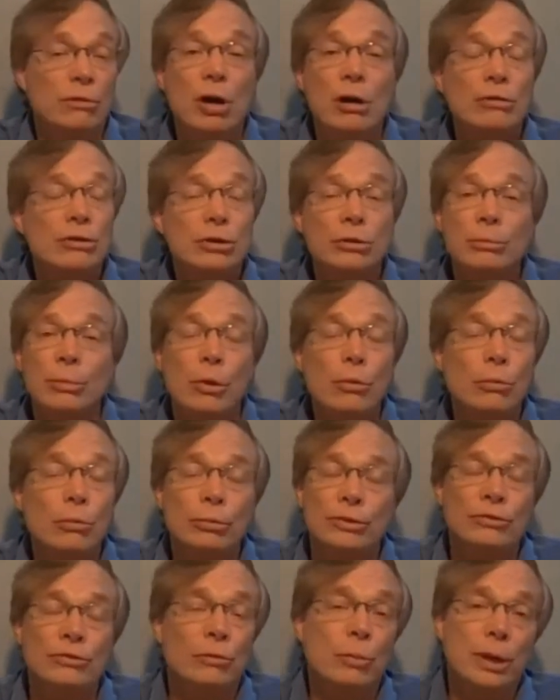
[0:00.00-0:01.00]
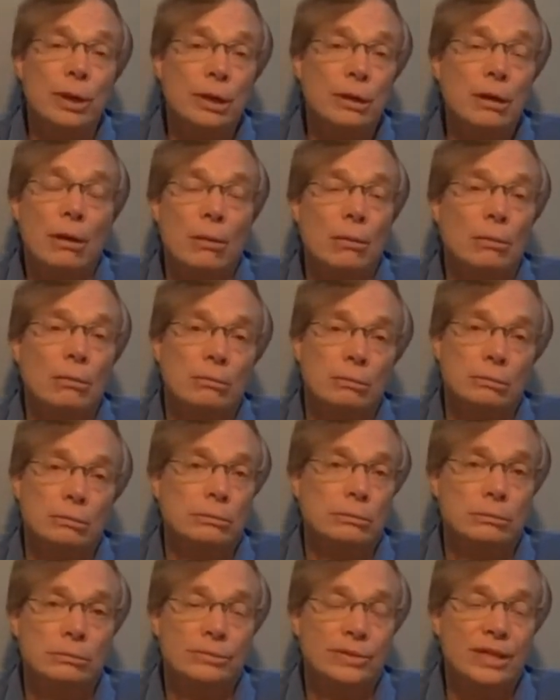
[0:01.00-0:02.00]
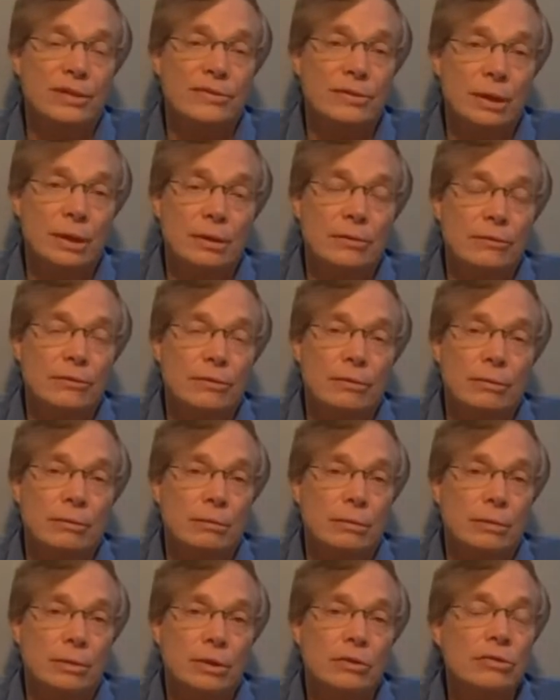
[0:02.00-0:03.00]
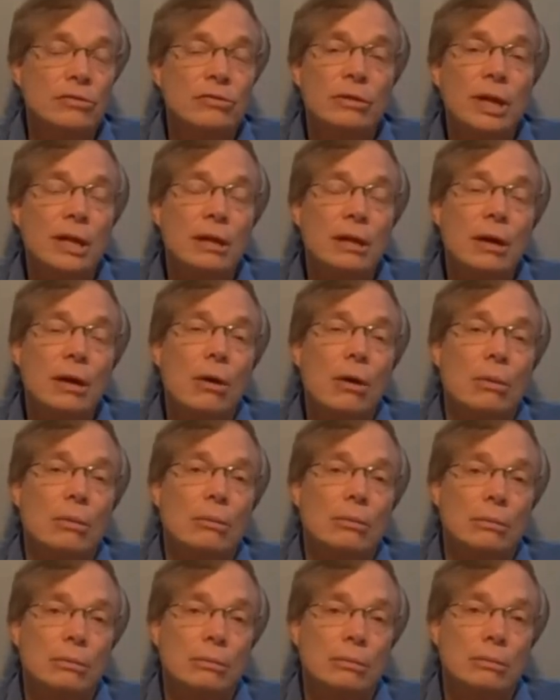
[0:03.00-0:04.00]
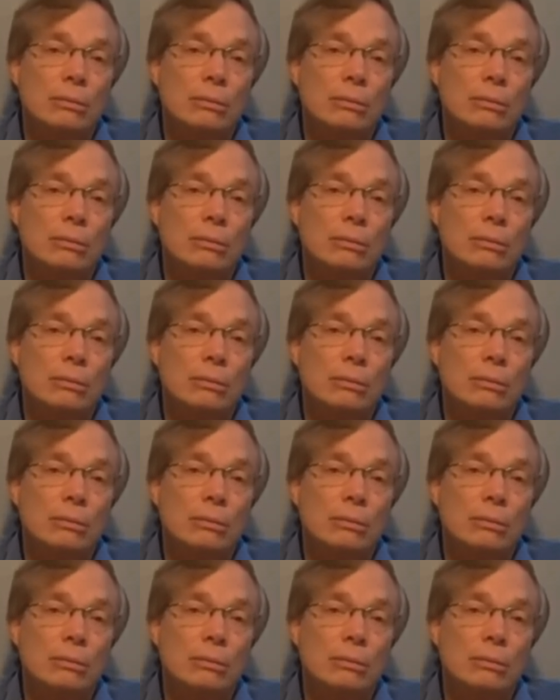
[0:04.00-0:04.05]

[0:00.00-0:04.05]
future. Long-term hold is the way to go. These things. Just let it go.